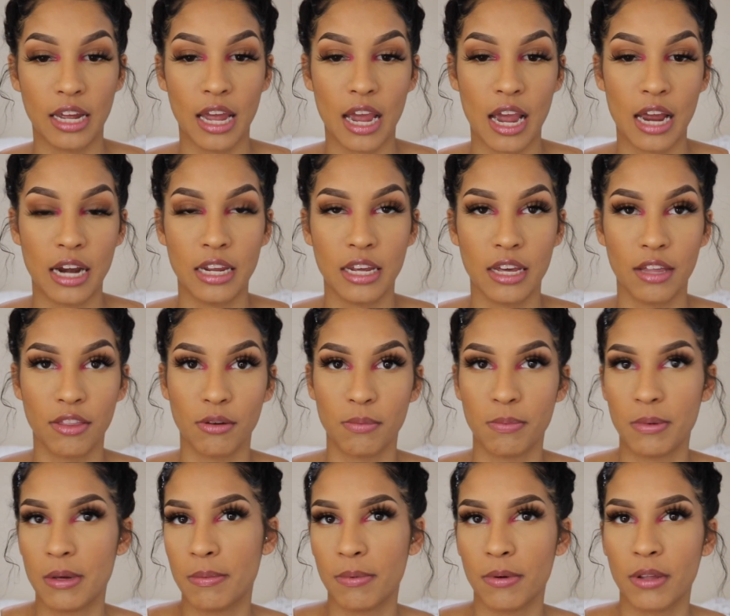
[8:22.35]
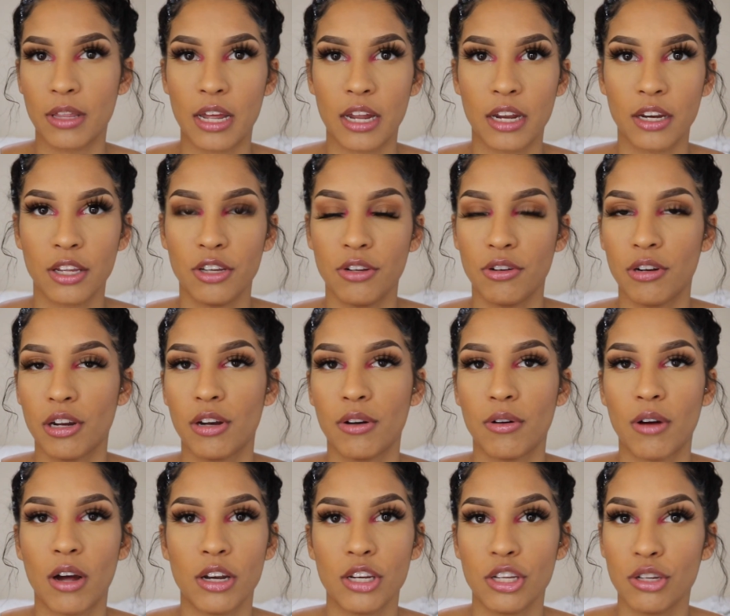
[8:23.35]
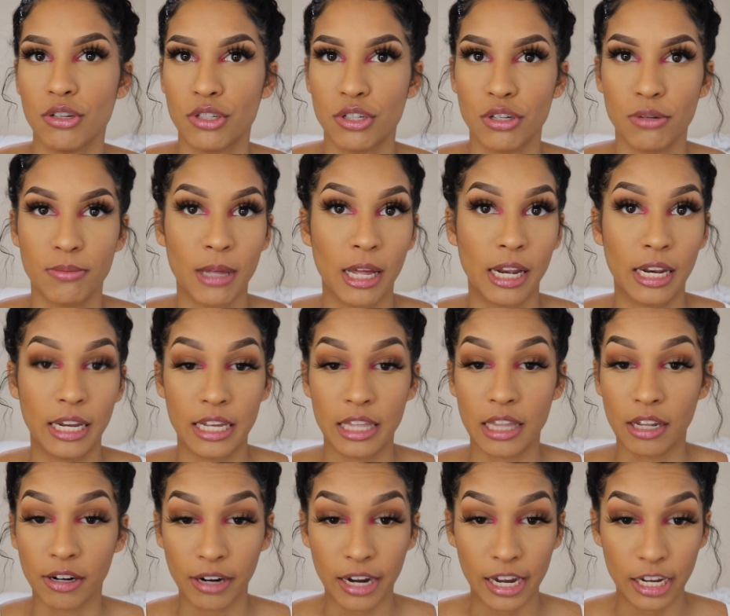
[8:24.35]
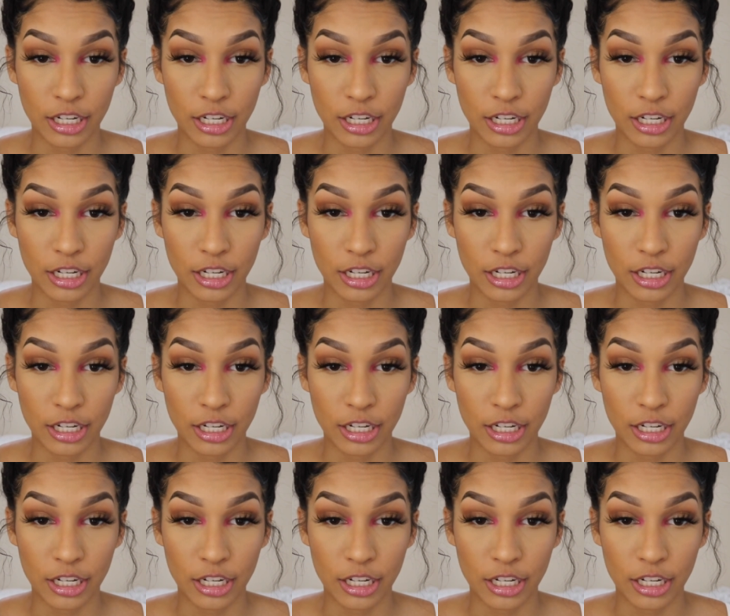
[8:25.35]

any other people that you know on YouTube that lay their